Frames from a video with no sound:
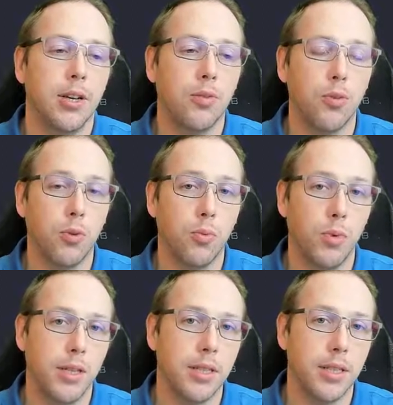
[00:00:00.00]
for the
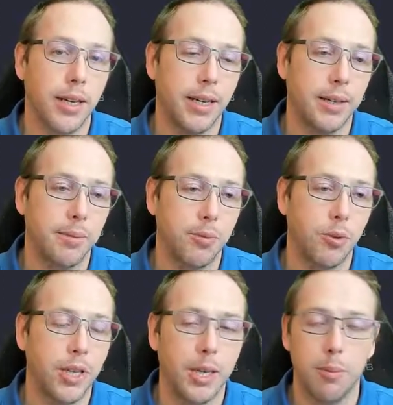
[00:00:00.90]
runtime
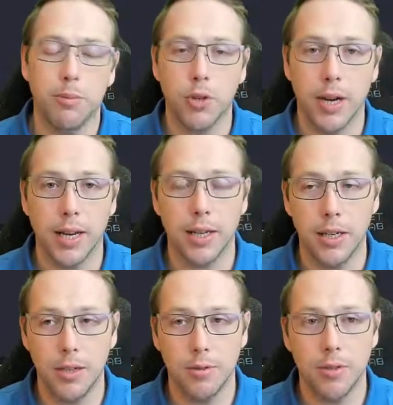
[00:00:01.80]
to keep track
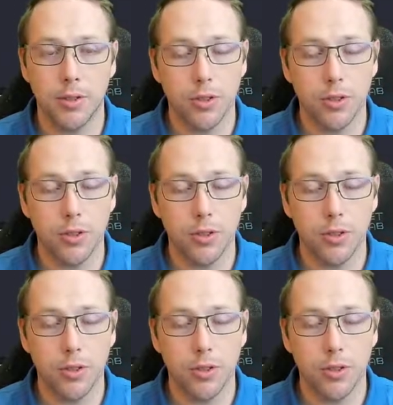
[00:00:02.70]
of